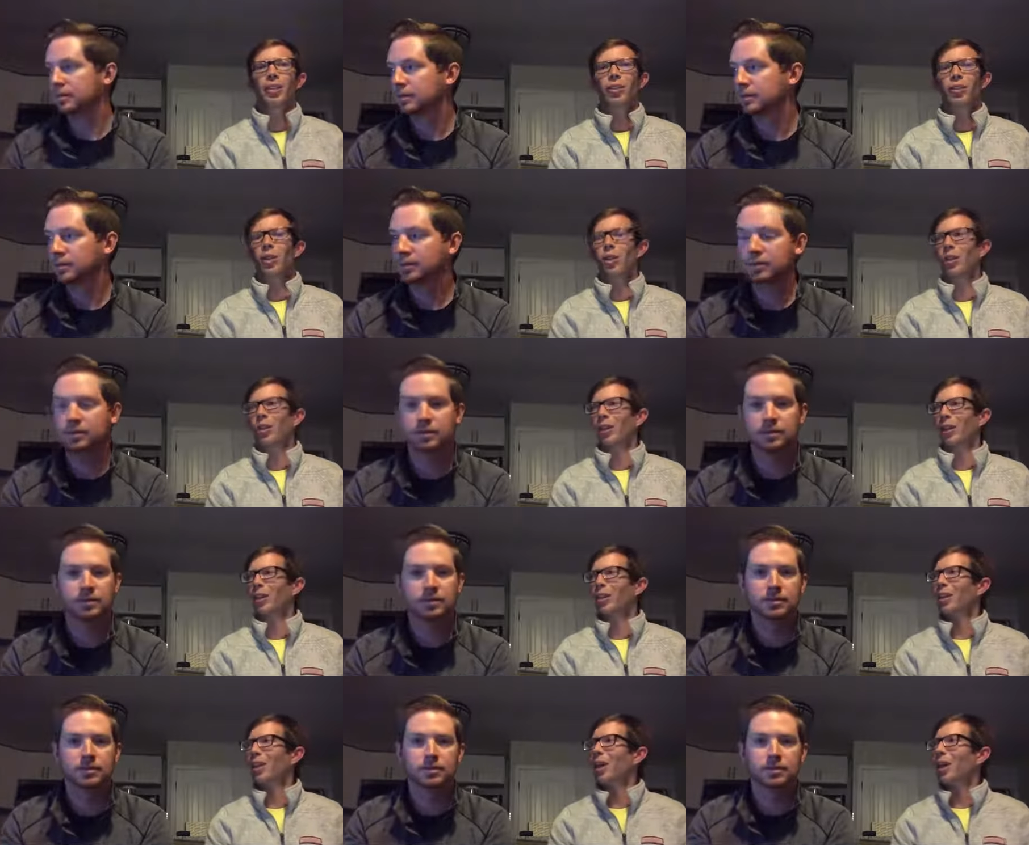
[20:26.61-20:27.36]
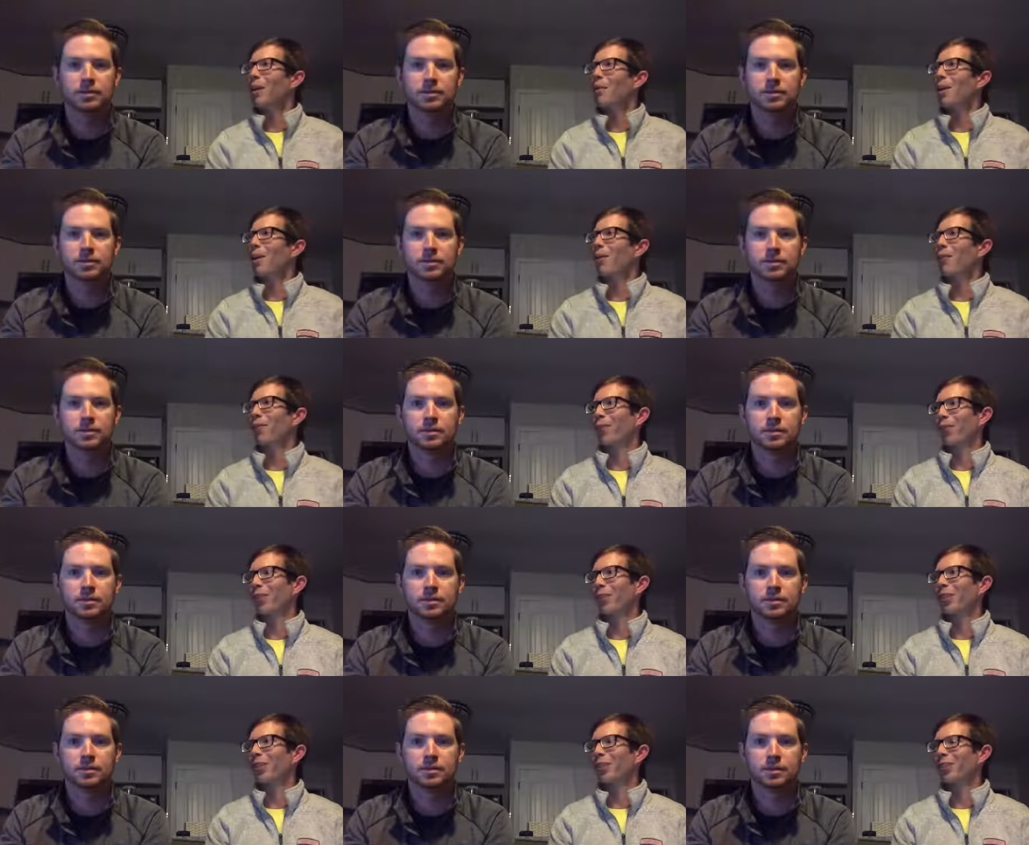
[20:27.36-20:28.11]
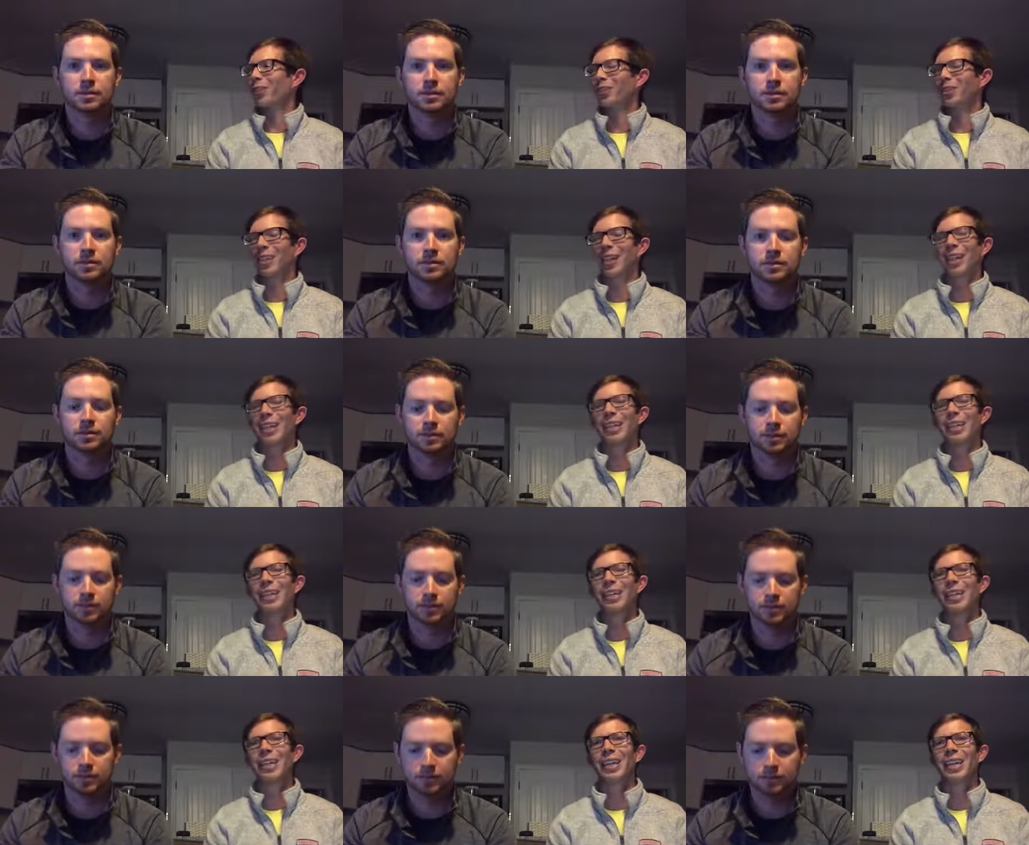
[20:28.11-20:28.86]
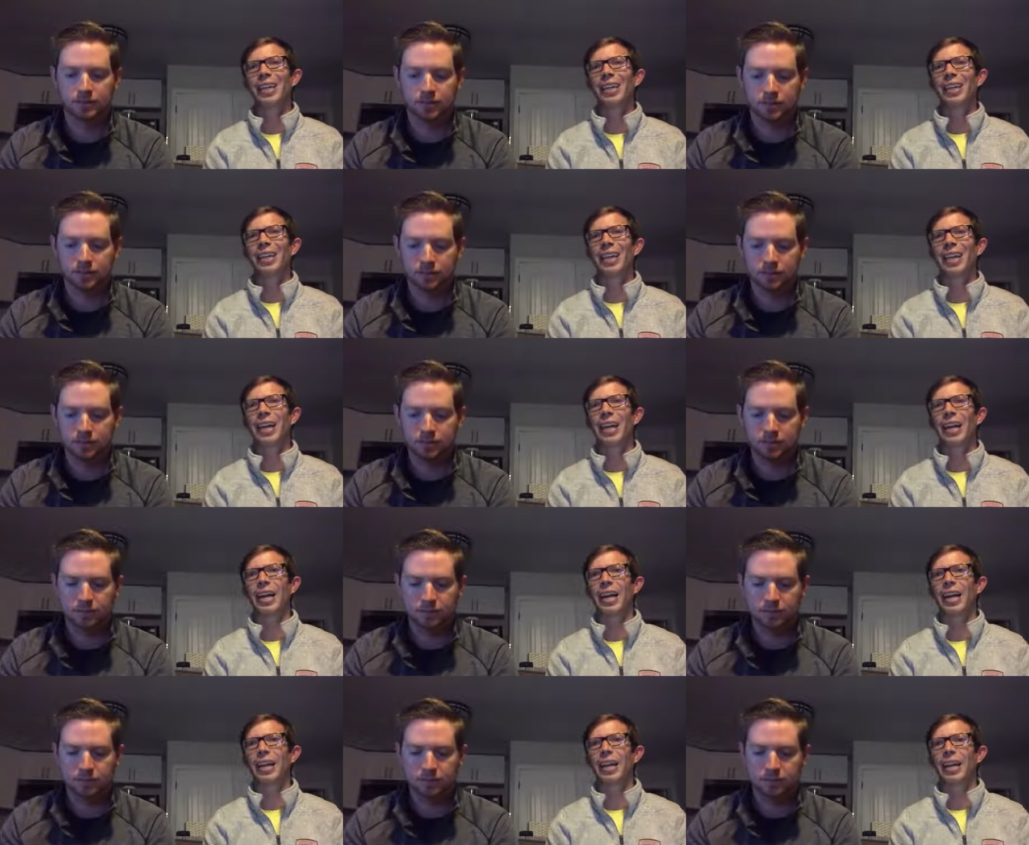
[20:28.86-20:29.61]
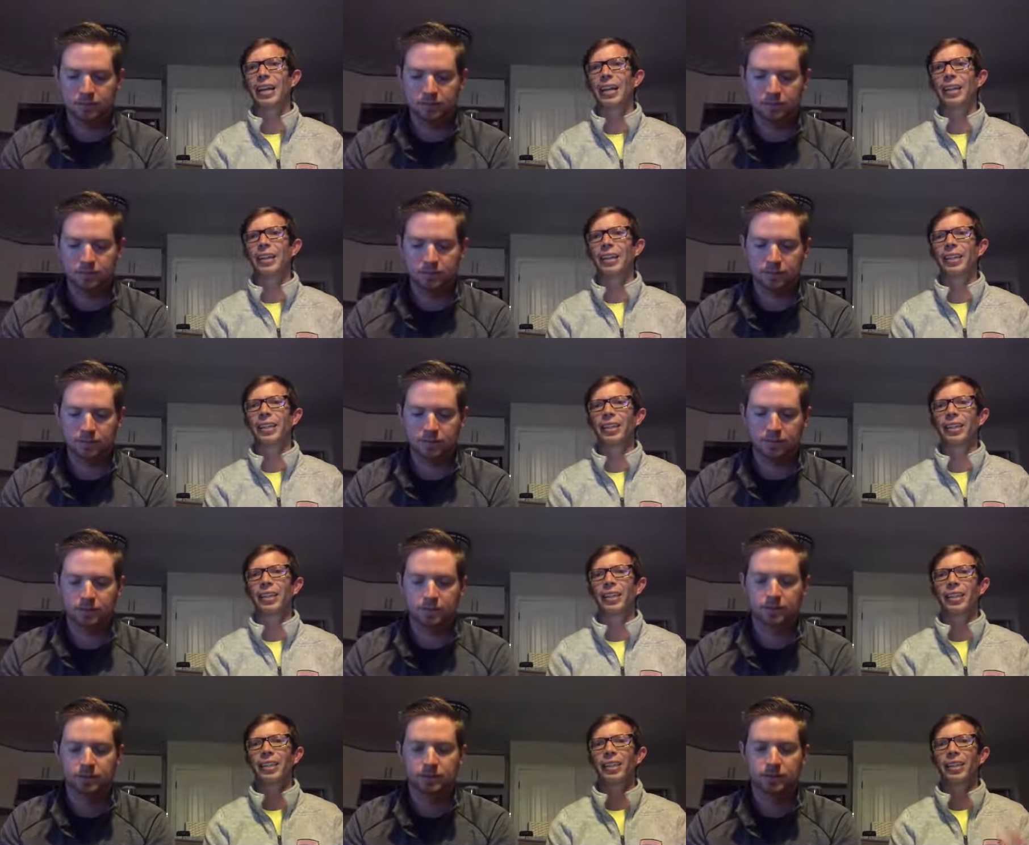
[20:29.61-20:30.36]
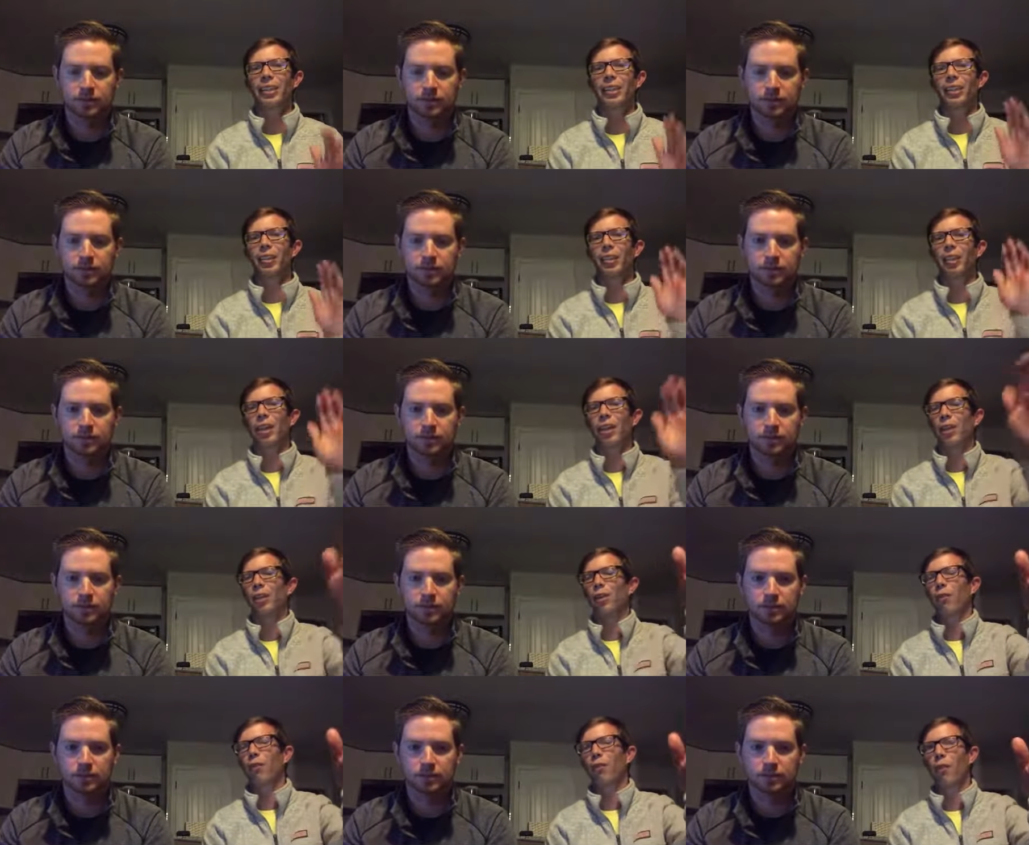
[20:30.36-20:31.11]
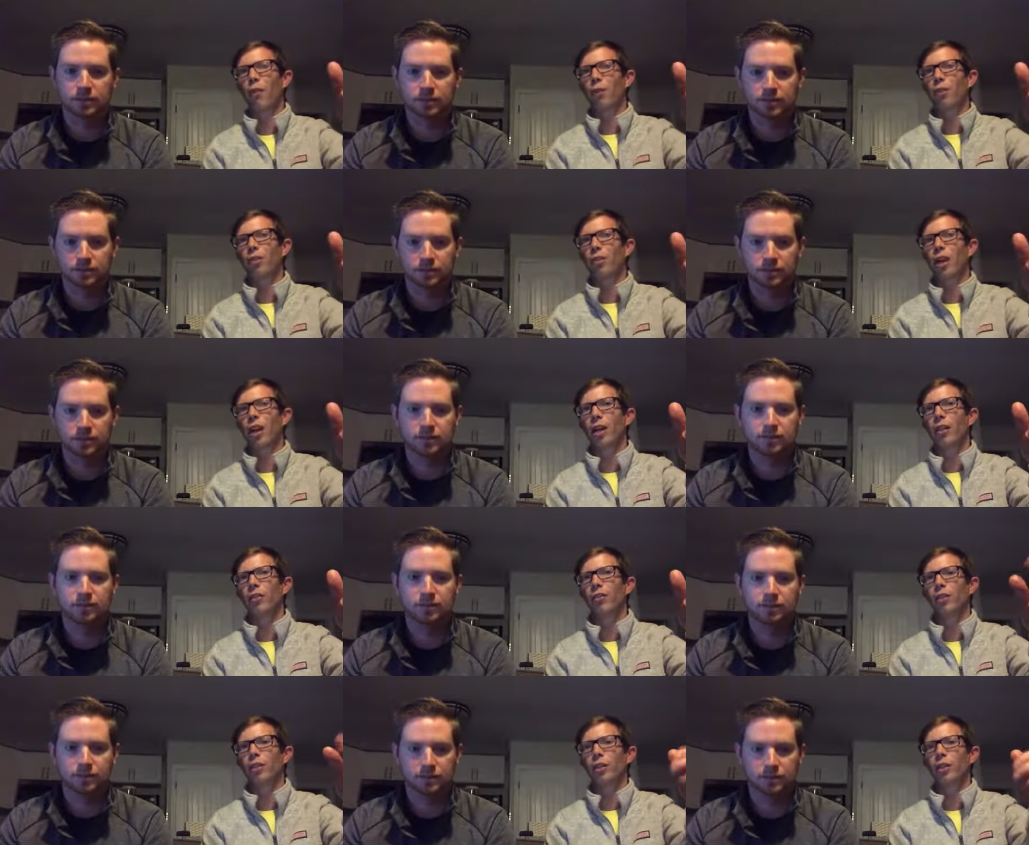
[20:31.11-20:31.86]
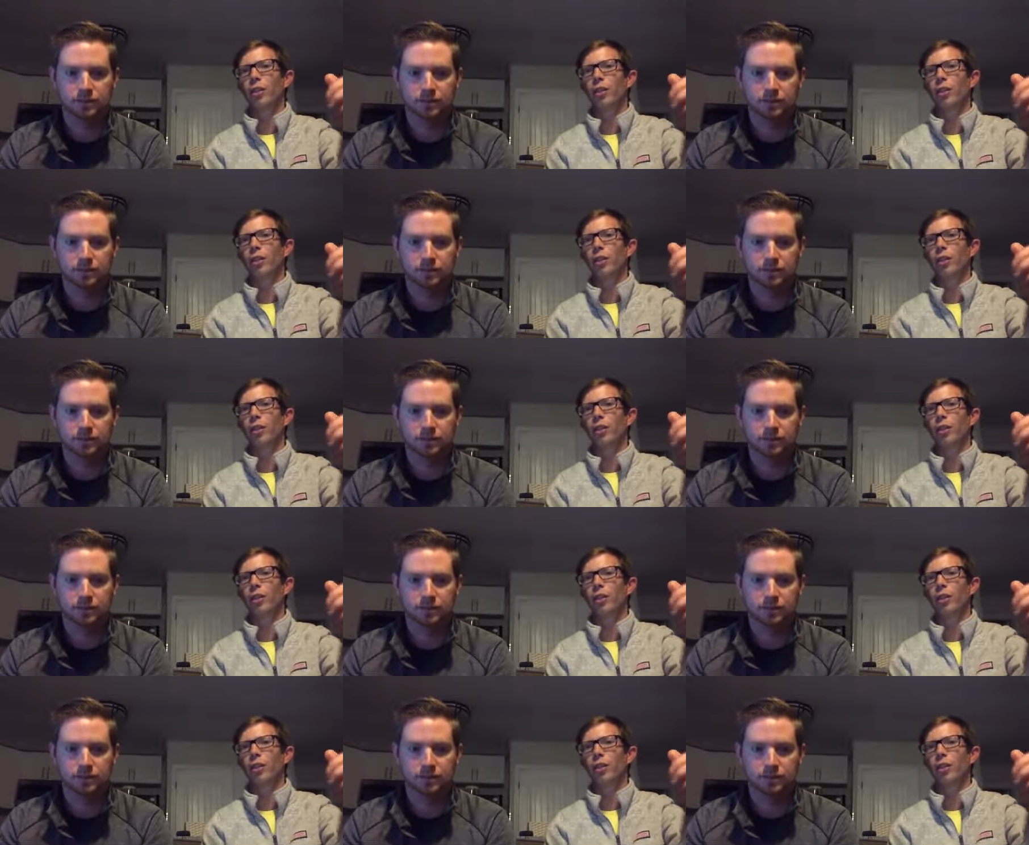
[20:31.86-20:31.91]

Speaker 1: So they come out for the onside kick, and they're lined up far side of the